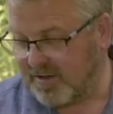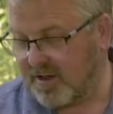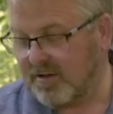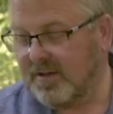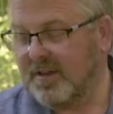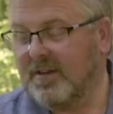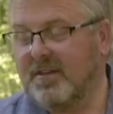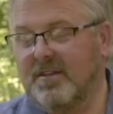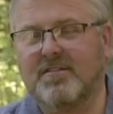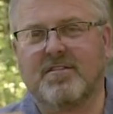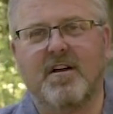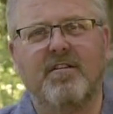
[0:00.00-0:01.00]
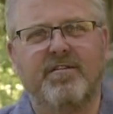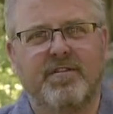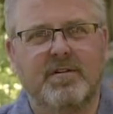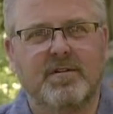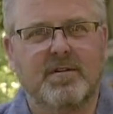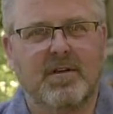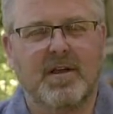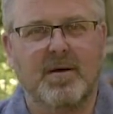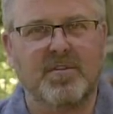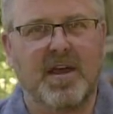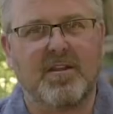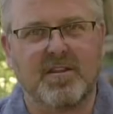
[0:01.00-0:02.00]
So this stuff
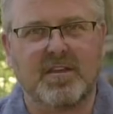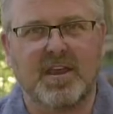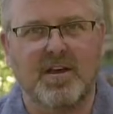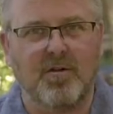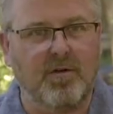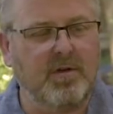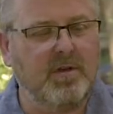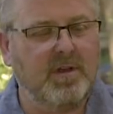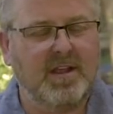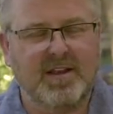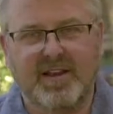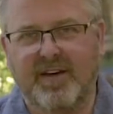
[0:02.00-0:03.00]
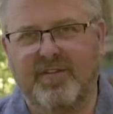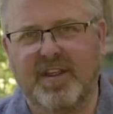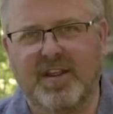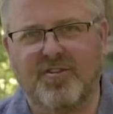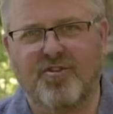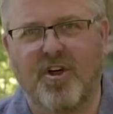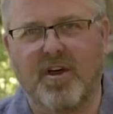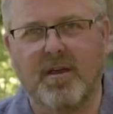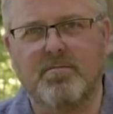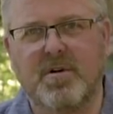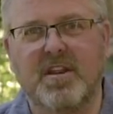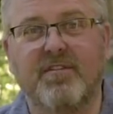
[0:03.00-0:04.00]
comes out of the kiln, lovely and
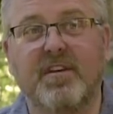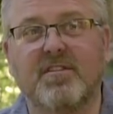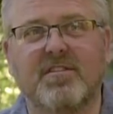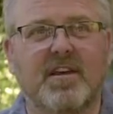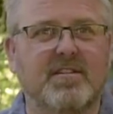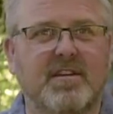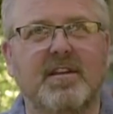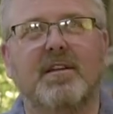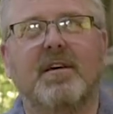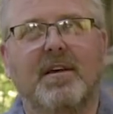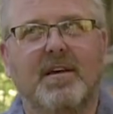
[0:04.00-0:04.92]
dry, but if it's sat in